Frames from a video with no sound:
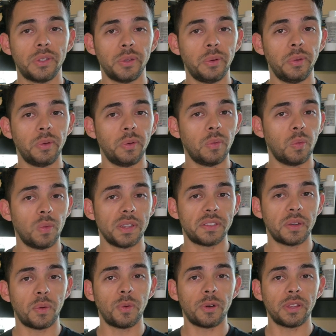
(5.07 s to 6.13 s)
to Was
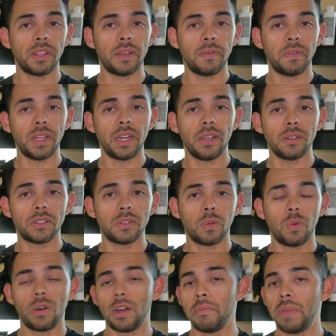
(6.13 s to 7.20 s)
It Worth It videos,
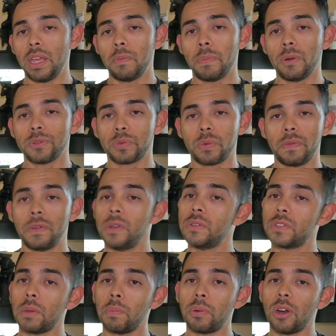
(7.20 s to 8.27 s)
where I make post
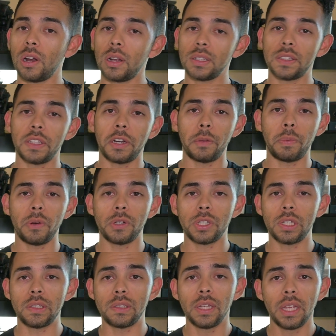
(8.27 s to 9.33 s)
reviews on products that I
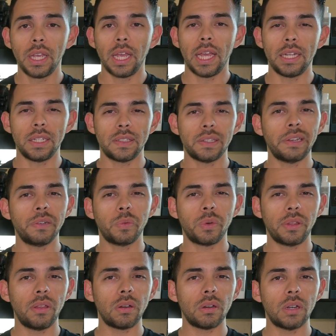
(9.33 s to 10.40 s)
purchased and decide
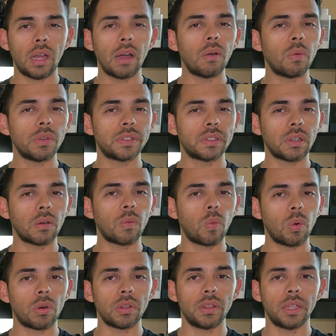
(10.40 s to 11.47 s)
whether or not was it
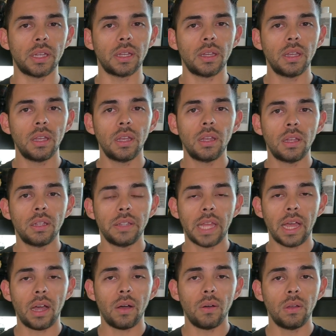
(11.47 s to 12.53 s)
worth it.
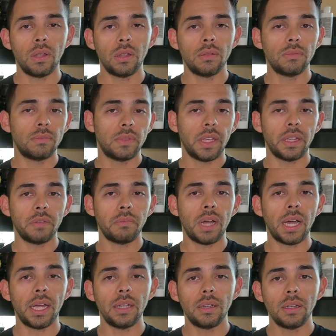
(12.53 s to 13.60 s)
Now, take in
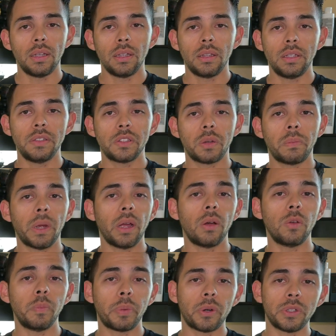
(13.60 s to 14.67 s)
mind, these are my
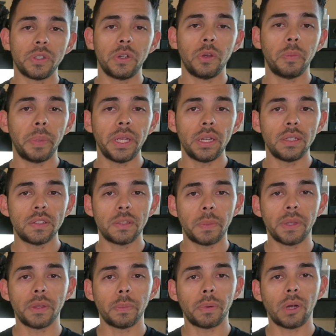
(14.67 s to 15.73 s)
own personal opinions
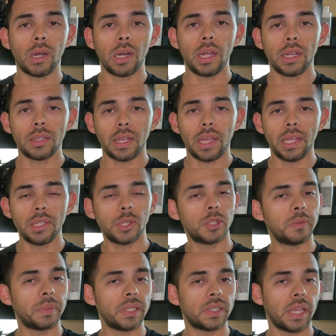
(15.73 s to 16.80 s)
about the product and
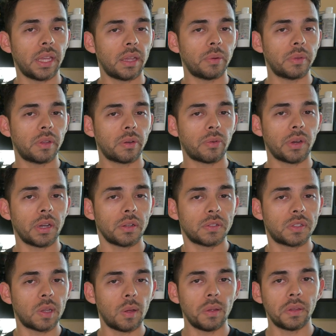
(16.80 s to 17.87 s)
should be taken with a grain of
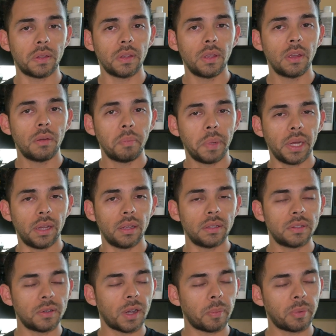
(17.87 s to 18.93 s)
salt.
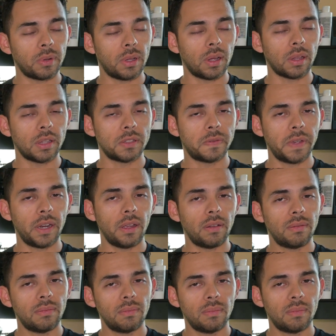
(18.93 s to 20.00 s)
But to not prolong this video,